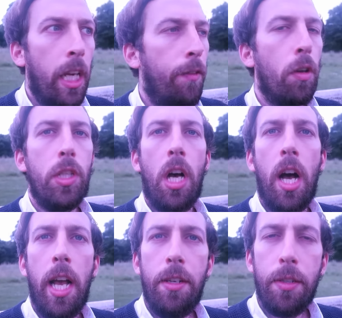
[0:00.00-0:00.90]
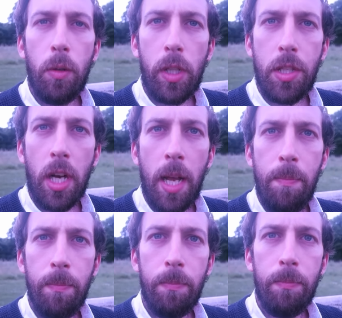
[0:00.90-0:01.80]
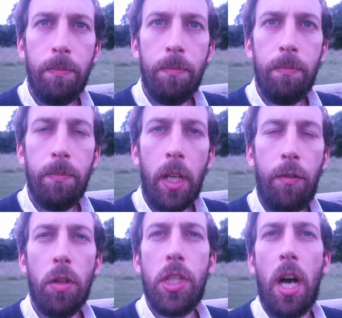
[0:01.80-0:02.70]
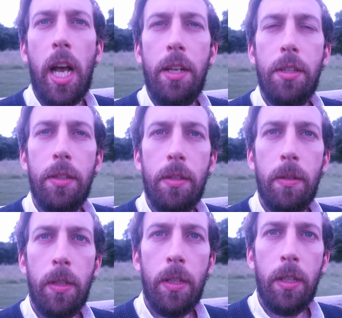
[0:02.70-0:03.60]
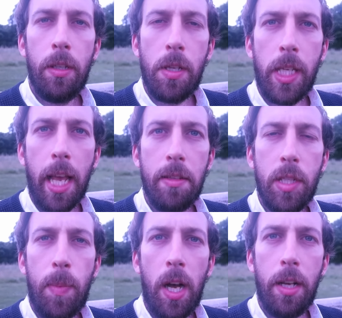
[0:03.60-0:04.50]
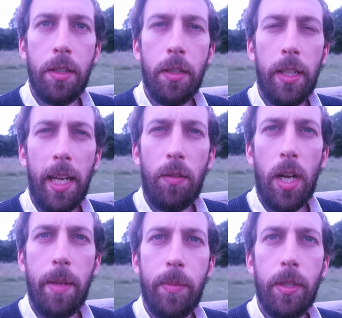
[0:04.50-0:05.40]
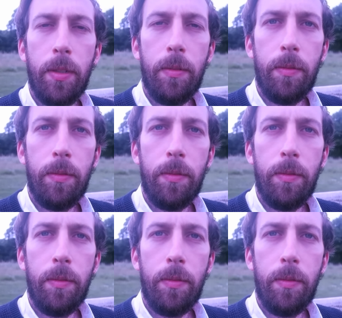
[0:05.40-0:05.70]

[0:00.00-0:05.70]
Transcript: If you're tired all the time, if you're tired, you can get inspired. Oh, that rhymed.